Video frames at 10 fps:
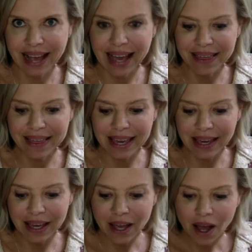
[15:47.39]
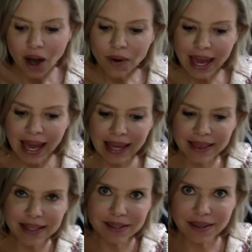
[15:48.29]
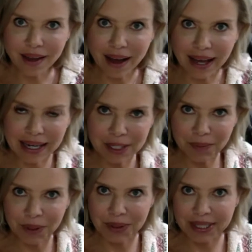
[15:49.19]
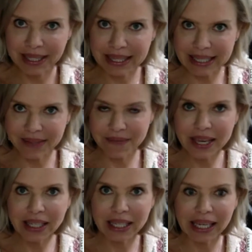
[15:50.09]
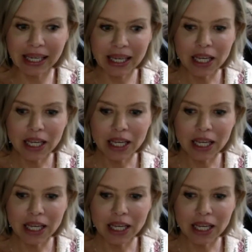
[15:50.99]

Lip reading: I think, okay, this thought is producing this feeling.